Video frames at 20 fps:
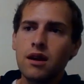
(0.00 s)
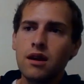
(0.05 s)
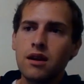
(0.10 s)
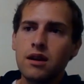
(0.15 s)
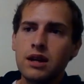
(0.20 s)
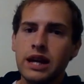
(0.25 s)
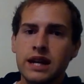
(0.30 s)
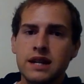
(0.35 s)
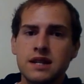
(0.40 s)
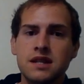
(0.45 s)

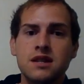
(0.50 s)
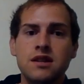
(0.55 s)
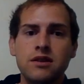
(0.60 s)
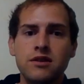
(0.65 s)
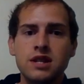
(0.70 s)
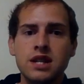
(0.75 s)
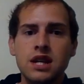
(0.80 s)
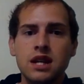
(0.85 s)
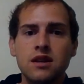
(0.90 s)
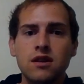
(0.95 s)
yes, your
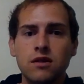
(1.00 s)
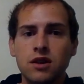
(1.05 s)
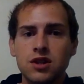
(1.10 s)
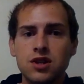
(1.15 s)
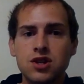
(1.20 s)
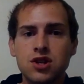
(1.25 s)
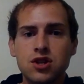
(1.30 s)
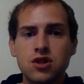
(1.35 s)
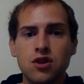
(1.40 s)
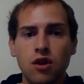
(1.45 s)
teeth look
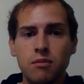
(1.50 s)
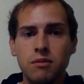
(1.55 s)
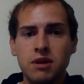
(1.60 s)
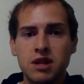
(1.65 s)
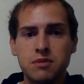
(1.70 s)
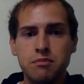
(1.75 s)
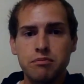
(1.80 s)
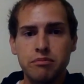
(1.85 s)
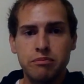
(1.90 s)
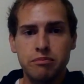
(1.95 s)
so
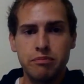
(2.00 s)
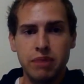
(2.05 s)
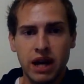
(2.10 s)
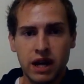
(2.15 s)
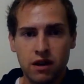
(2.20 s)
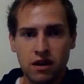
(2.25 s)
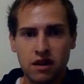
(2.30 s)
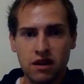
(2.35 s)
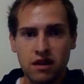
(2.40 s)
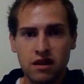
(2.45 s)
much
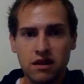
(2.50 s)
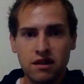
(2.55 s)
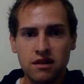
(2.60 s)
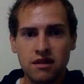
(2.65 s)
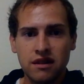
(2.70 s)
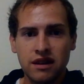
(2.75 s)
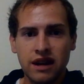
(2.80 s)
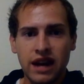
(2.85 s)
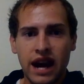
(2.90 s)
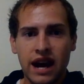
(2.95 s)
better
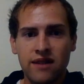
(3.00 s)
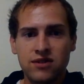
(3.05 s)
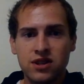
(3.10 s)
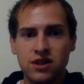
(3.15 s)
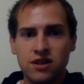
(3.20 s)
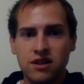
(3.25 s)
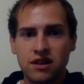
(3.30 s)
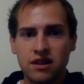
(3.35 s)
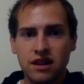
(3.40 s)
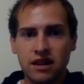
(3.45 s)

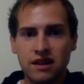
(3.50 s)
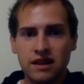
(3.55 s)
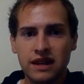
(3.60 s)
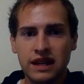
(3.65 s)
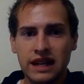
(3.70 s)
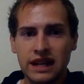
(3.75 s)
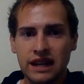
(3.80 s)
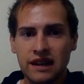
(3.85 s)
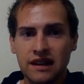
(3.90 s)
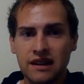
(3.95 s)
after a
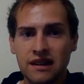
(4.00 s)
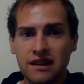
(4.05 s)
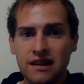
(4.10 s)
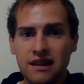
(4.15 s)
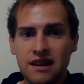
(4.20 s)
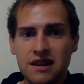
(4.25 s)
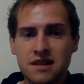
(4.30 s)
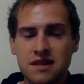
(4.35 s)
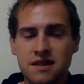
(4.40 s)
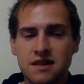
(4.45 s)
cleaning.
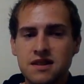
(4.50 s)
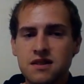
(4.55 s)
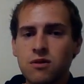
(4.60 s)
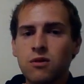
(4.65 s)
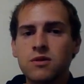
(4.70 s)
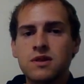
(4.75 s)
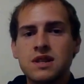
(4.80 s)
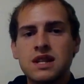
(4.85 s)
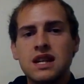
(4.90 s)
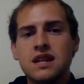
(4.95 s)
So this
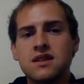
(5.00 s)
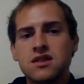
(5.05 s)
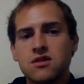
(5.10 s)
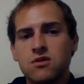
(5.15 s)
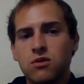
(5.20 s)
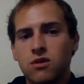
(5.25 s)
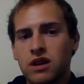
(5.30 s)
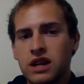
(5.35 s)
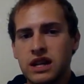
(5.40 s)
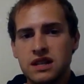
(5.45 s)
whole teeth
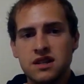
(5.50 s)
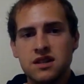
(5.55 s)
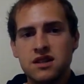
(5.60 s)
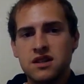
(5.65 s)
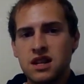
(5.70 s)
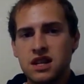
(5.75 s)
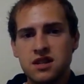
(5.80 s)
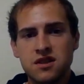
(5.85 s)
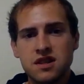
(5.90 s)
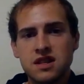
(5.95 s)
story,
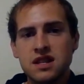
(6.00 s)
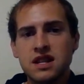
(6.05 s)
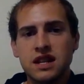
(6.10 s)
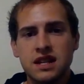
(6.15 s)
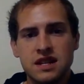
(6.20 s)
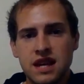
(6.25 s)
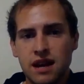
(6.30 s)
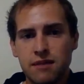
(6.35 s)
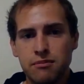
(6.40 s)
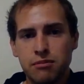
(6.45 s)
it's just an
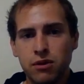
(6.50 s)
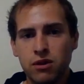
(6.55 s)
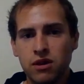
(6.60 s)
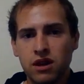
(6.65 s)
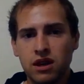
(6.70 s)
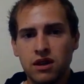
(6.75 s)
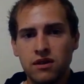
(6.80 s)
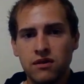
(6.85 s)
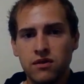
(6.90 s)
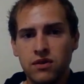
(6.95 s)
example
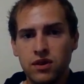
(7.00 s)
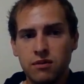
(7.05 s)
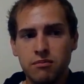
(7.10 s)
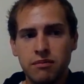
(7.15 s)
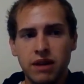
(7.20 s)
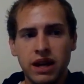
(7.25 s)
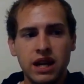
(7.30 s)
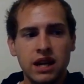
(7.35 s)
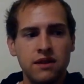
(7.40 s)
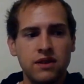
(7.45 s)
of the
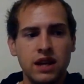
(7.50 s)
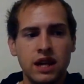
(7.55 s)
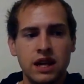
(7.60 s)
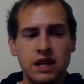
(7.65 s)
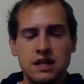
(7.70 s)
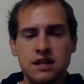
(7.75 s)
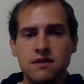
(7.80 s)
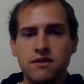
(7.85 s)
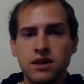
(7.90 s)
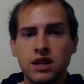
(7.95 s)
many
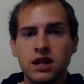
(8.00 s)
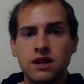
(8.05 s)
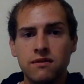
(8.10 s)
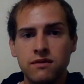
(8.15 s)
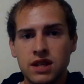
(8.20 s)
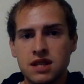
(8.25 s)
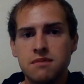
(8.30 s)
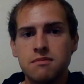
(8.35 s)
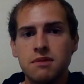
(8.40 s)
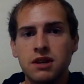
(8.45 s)
things that have
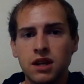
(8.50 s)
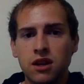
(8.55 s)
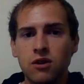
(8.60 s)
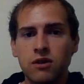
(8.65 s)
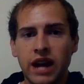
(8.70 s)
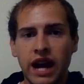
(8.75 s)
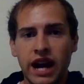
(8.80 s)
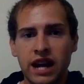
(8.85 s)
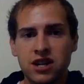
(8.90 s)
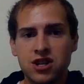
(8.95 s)
convinced me to go
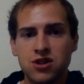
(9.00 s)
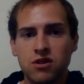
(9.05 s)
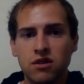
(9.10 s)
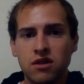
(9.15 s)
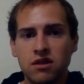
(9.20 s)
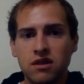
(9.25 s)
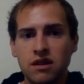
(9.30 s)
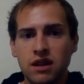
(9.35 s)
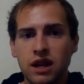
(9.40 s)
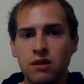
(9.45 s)

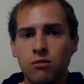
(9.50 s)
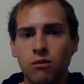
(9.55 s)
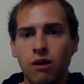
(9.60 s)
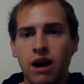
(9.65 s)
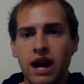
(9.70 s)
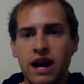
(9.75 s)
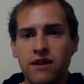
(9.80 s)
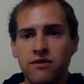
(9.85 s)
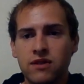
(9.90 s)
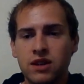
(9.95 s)
natural, and
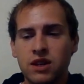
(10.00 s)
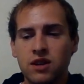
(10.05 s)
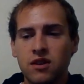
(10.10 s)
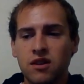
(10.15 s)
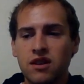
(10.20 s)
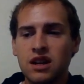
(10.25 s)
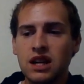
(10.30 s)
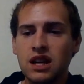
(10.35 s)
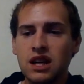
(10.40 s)
why I feel